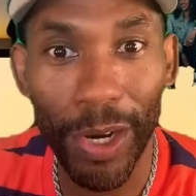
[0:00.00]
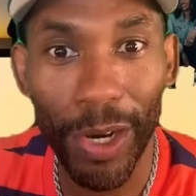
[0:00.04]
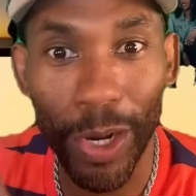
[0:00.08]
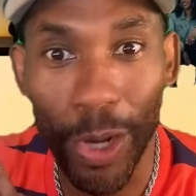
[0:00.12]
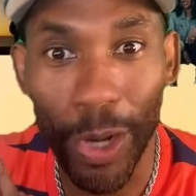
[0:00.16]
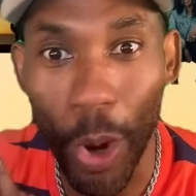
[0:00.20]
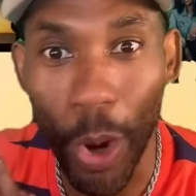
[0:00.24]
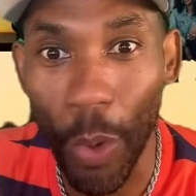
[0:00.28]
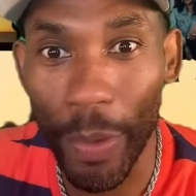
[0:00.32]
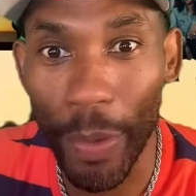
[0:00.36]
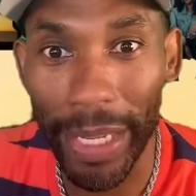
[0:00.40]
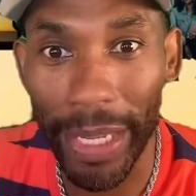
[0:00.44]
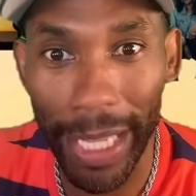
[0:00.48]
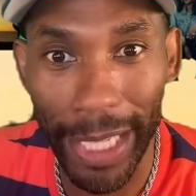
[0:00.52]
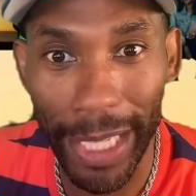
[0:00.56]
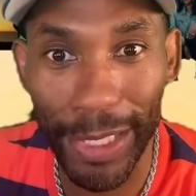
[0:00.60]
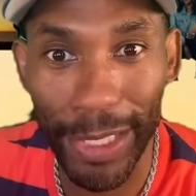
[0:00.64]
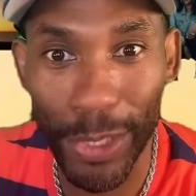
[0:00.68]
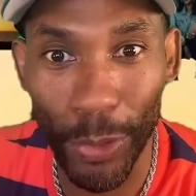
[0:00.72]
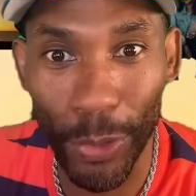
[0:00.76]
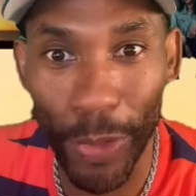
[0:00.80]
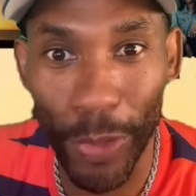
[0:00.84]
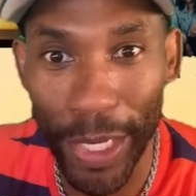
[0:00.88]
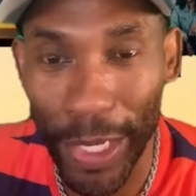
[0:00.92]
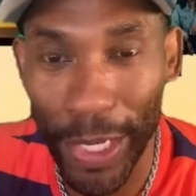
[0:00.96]
going
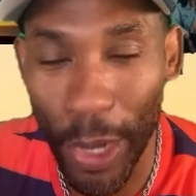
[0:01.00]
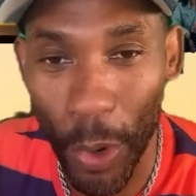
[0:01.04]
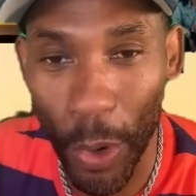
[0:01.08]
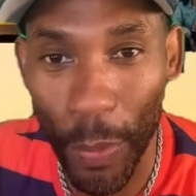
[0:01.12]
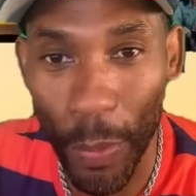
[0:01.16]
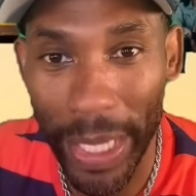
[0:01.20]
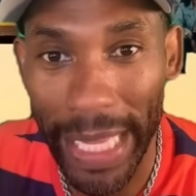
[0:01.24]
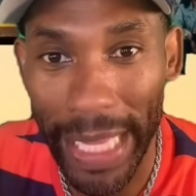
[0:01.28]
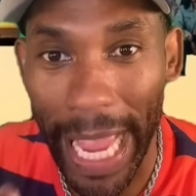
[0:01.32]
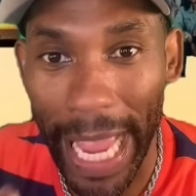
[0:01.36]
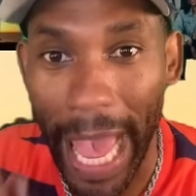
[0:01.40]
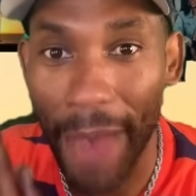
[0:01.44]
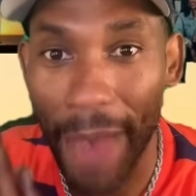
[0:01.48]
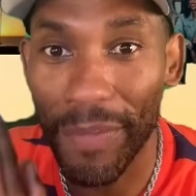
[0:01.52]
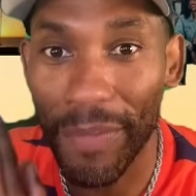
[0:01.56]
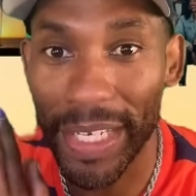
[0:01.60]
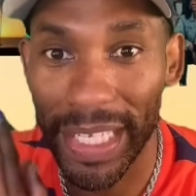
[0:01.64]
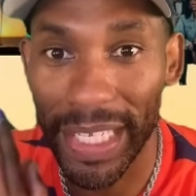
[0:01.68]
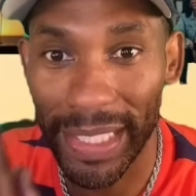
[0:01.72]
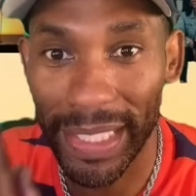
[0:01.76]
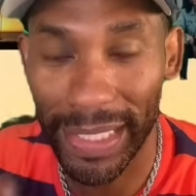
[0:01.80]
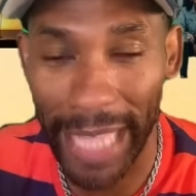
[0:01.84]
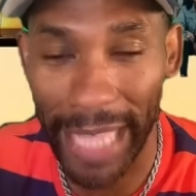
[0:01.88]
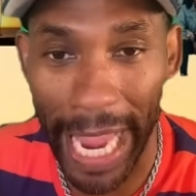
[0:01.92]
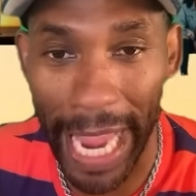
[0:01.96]
into it knowing they have a
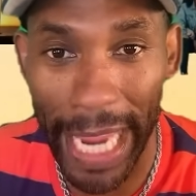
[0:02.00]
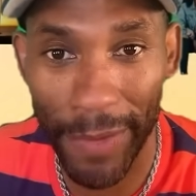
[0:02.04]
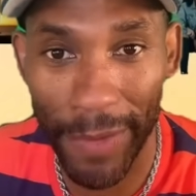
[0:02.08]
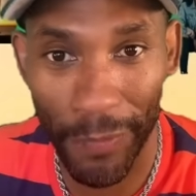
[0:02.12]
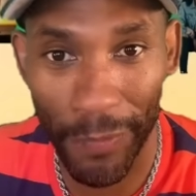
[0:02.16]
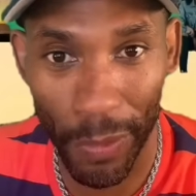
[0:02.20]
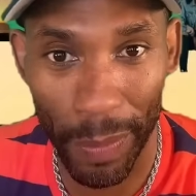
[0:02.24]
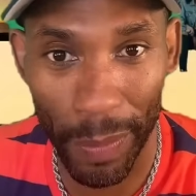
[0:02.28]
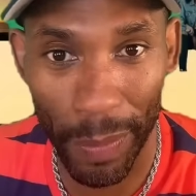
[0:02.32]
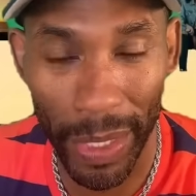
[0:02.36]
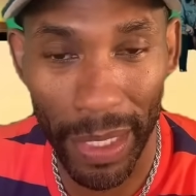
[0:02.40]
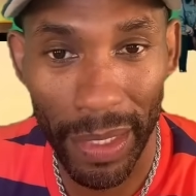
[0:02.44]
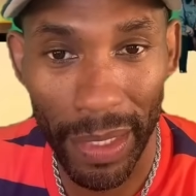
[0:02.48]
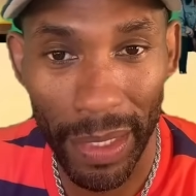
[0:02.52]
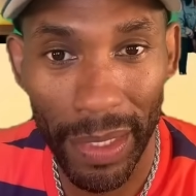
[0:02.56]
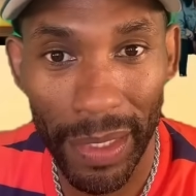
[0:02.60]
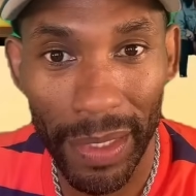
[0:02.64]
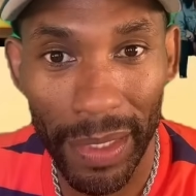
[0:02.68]
disdain for me.